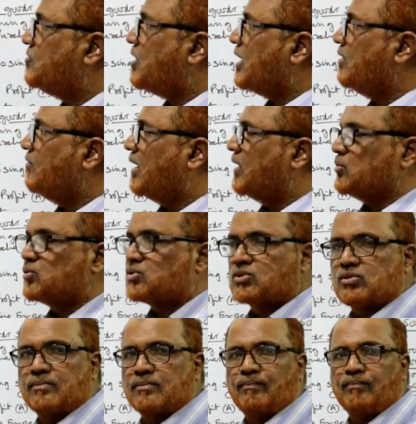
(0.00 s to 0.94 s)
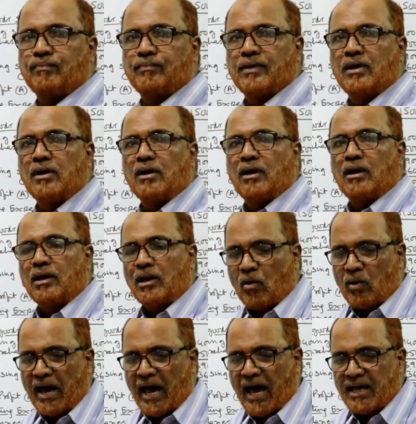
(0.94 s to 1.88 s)
trend values.
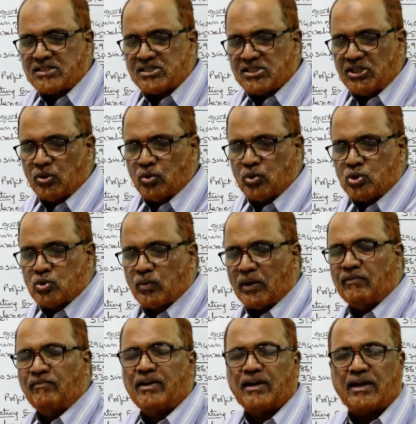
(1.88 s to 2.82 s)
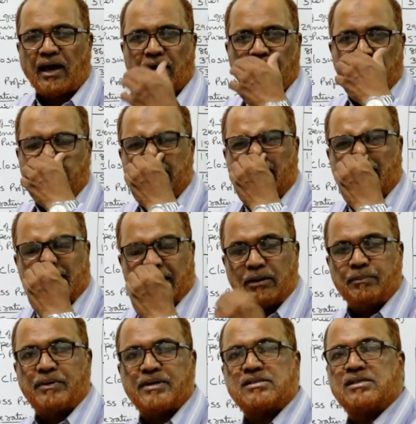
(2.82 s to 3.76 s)
Now as usual we calculate the
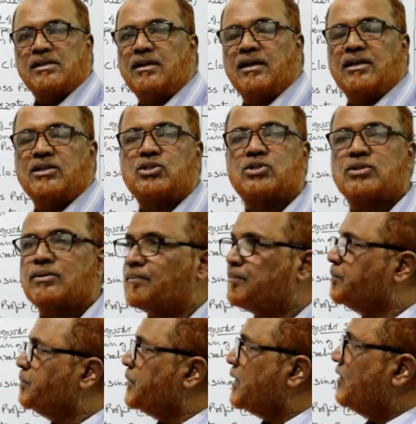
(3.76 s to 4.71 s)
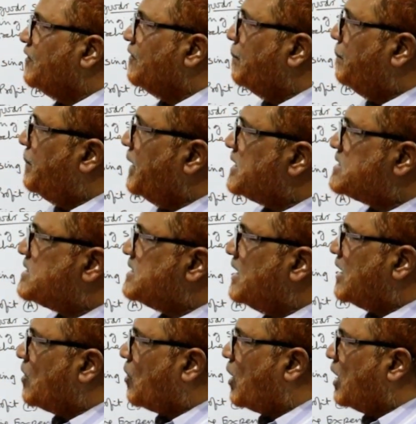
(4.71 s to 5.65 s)
trend percentage. Base
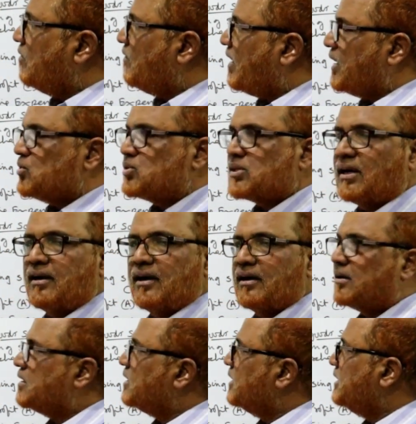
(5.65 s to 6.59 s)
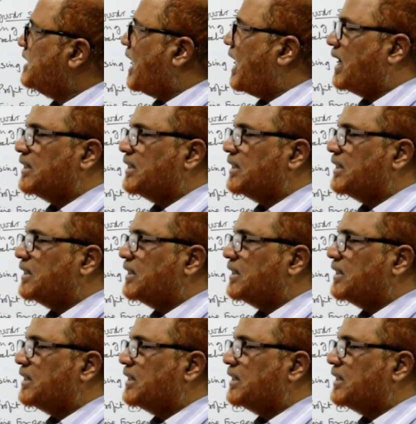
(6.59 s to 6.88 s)
year all values 100. The